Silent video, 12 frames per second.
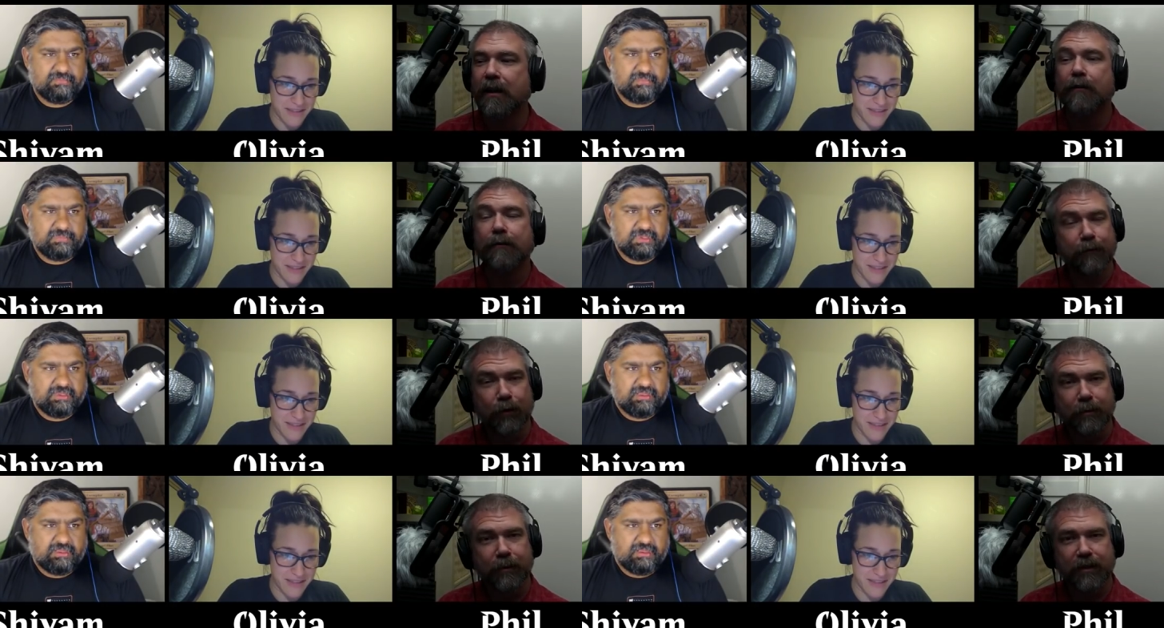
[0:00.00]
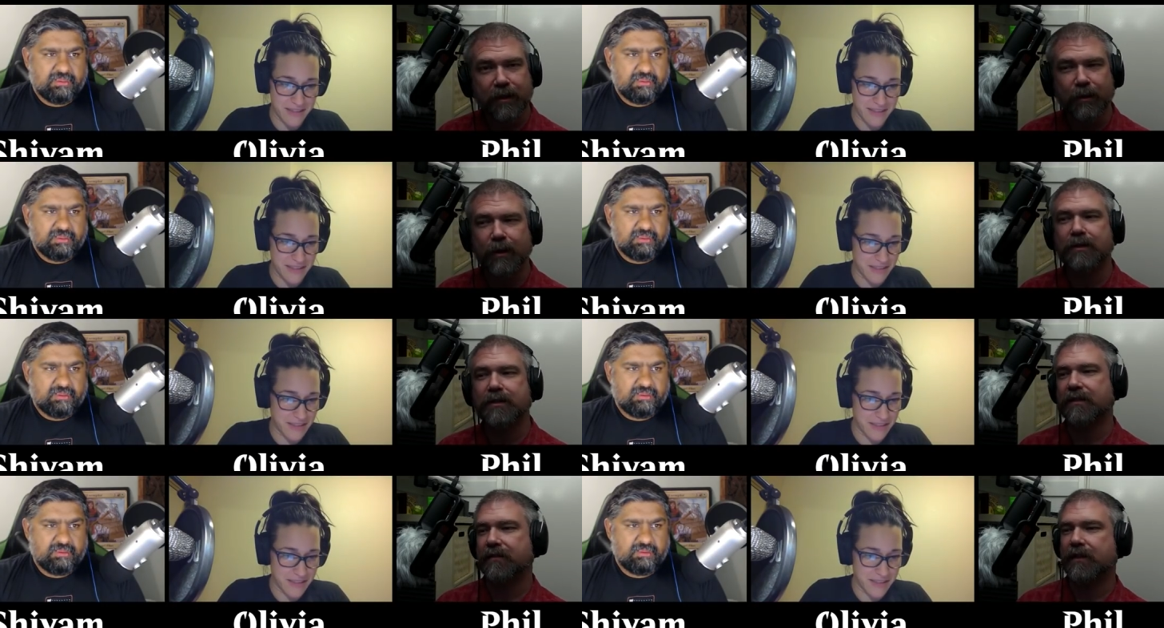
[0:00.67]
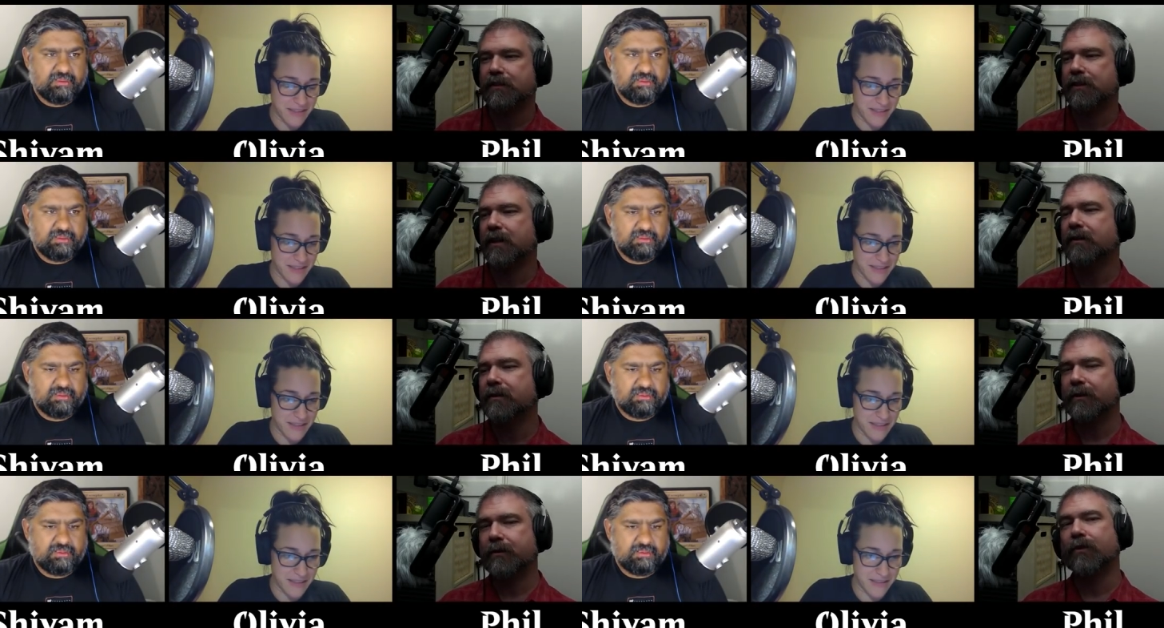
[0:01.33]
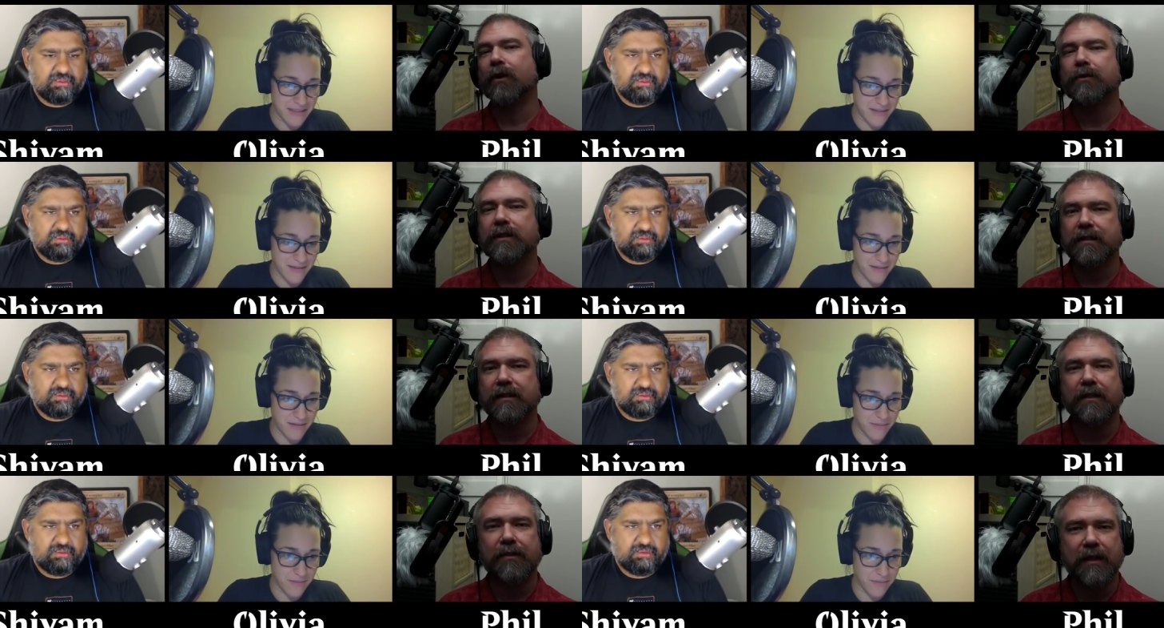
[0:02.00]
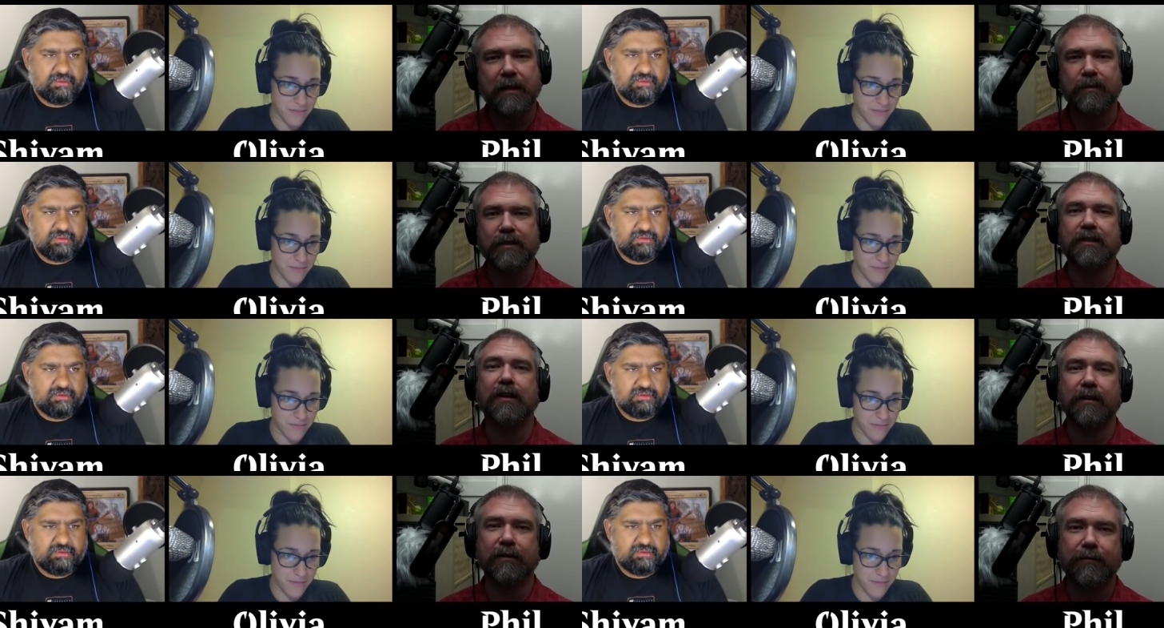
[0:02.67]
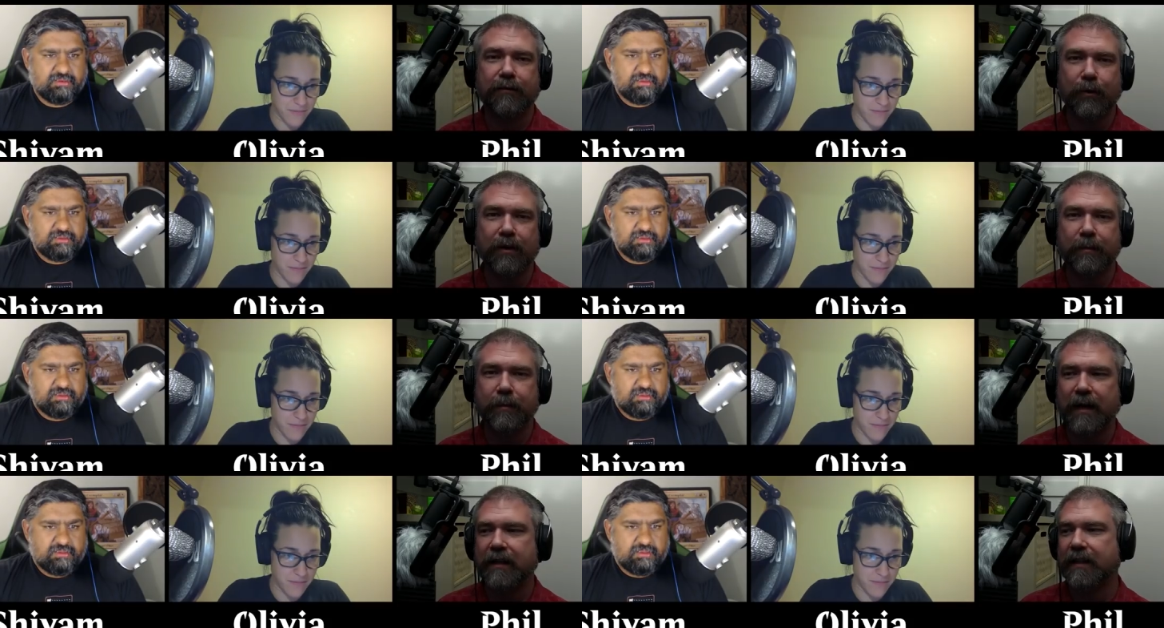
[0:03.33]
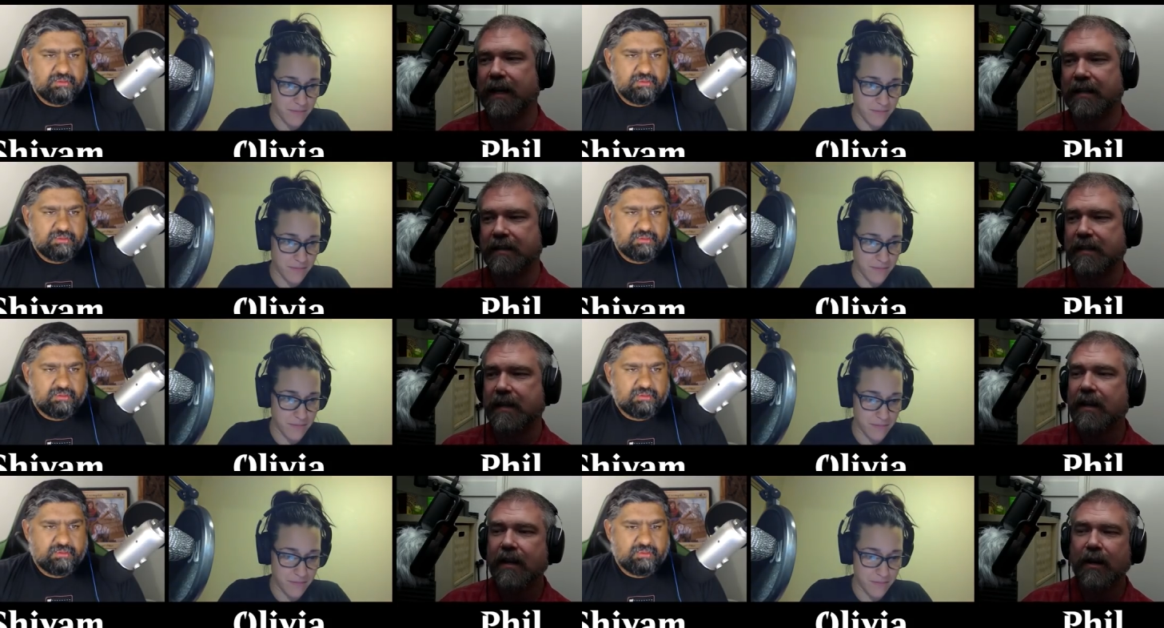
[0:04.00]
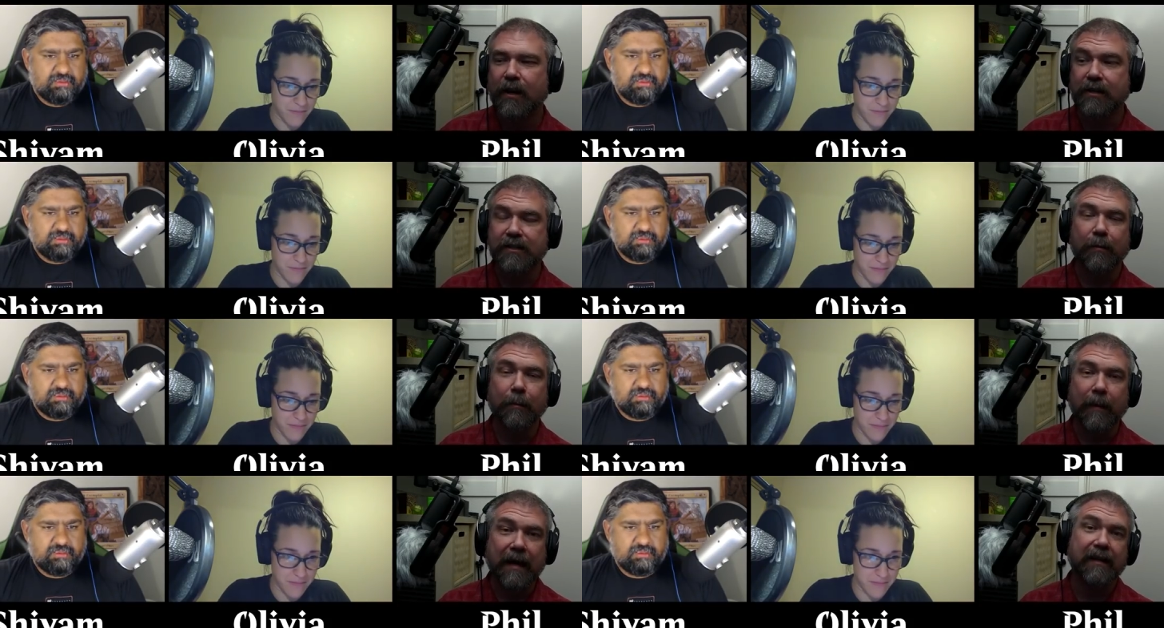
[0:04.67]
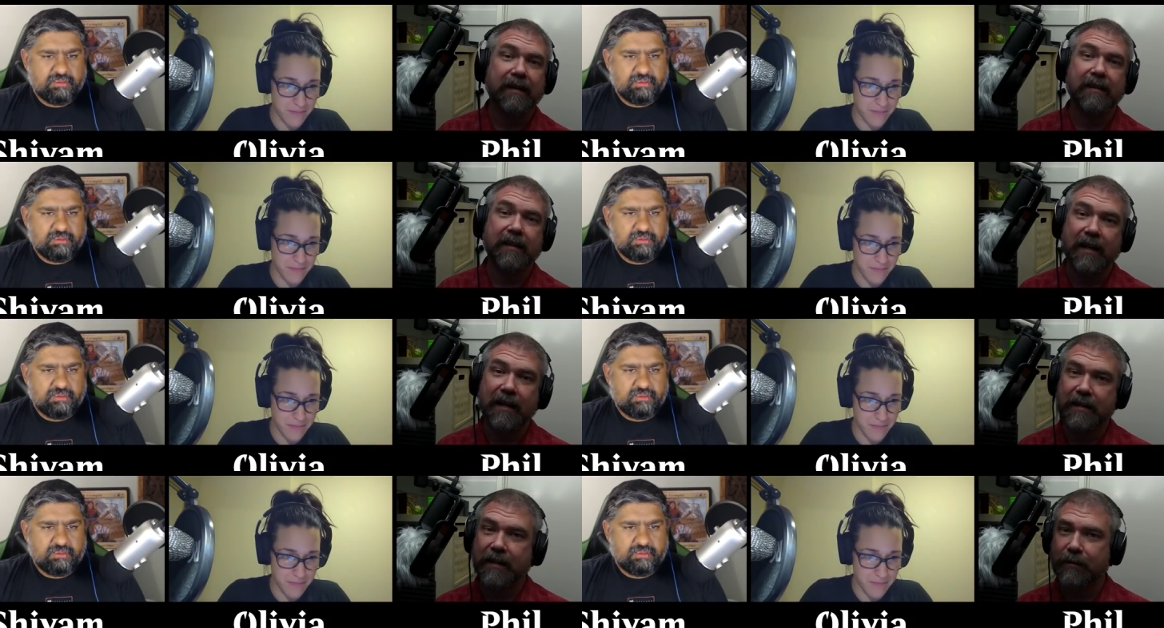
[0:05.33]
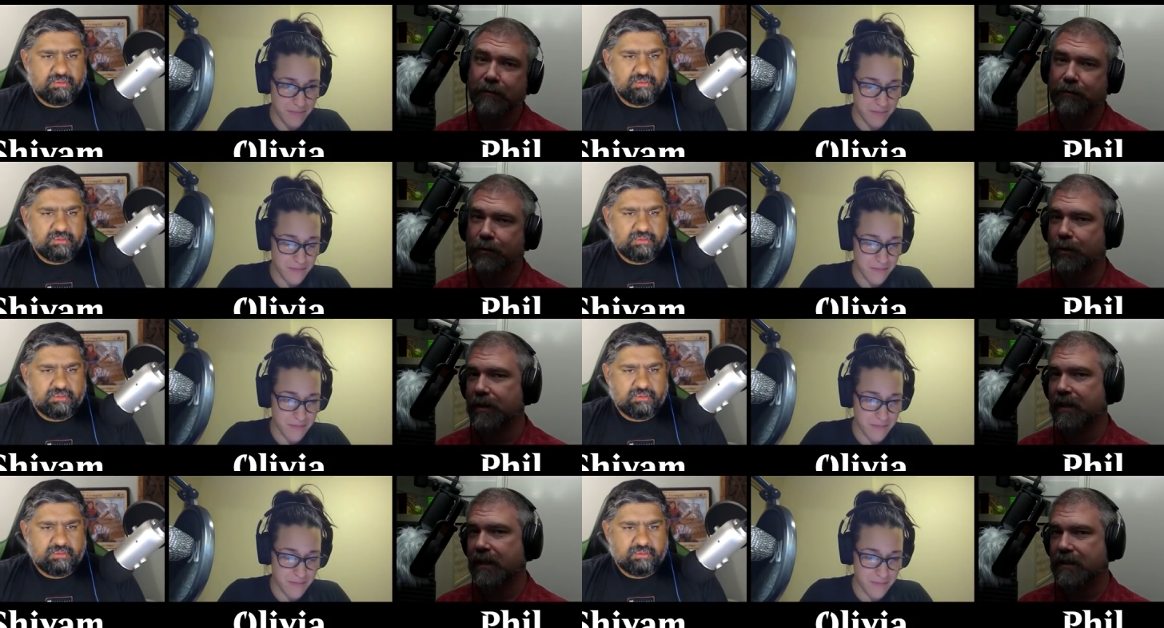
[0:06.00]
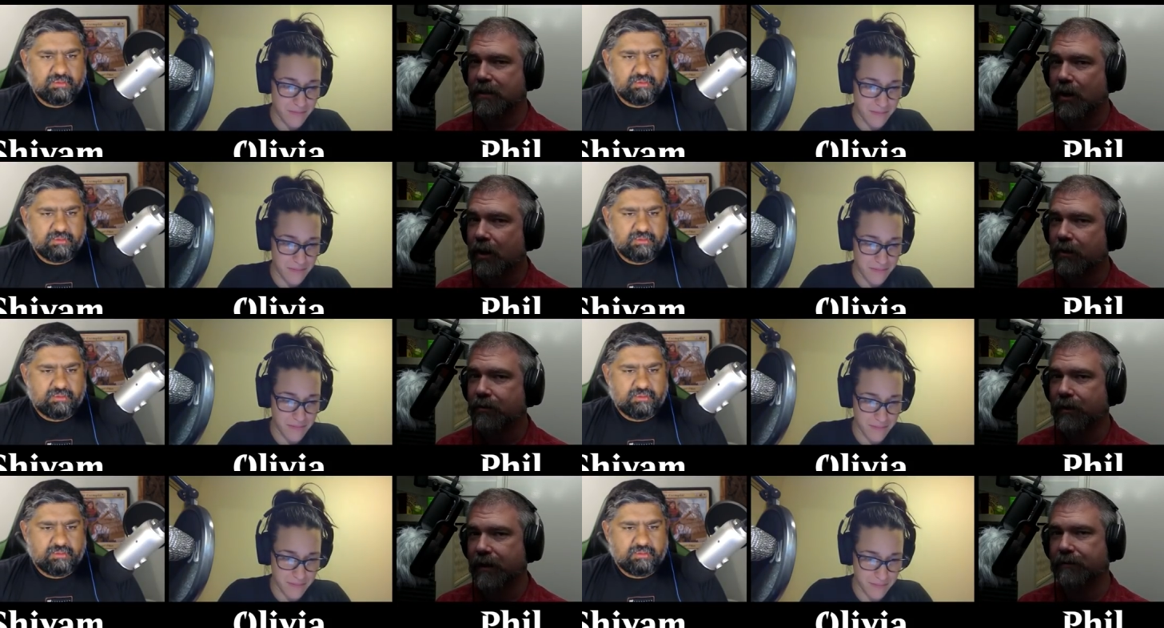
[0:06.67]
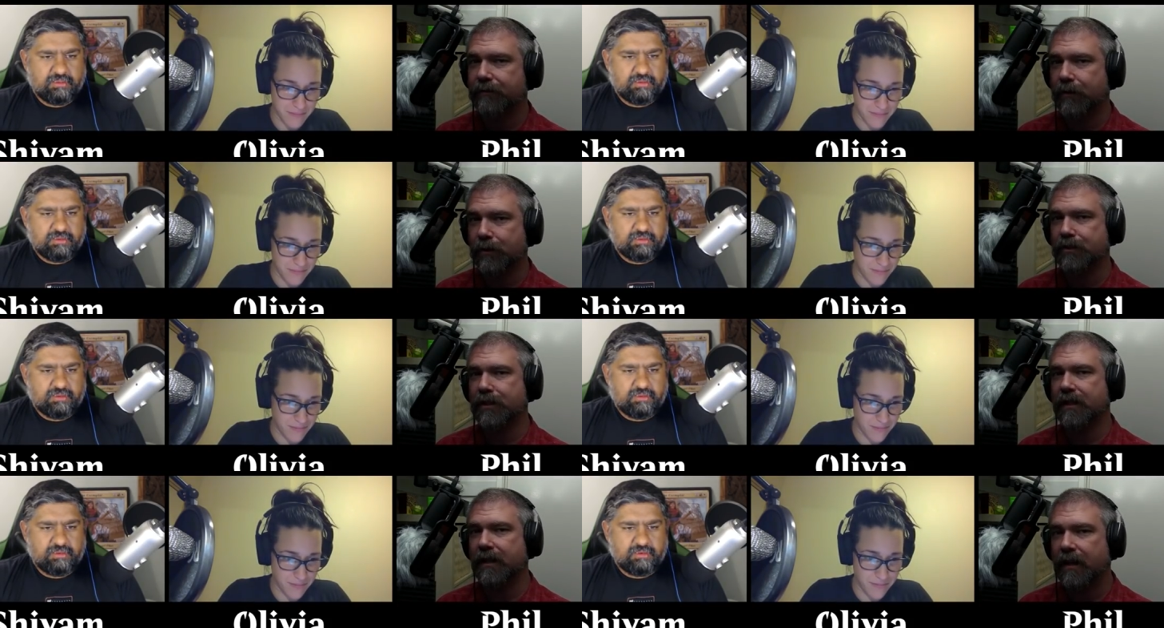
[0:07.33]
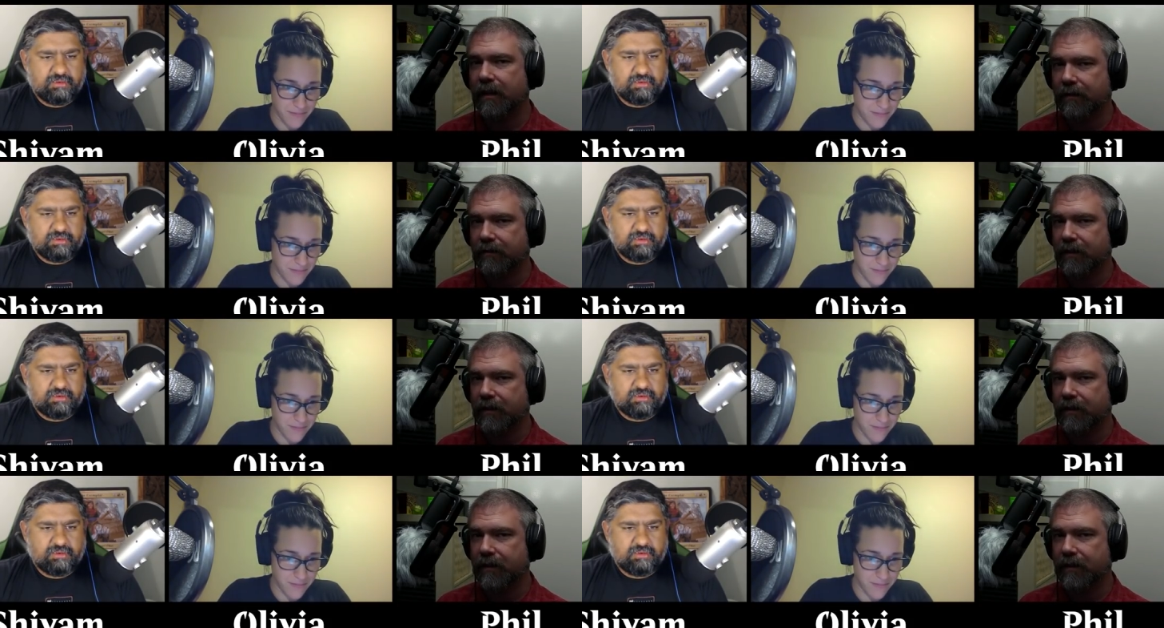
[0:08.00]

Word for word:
Speaker 1: former co-host of this show, who wrote the theme song for the podcast. Also, Mike Condon for the guitar riff version of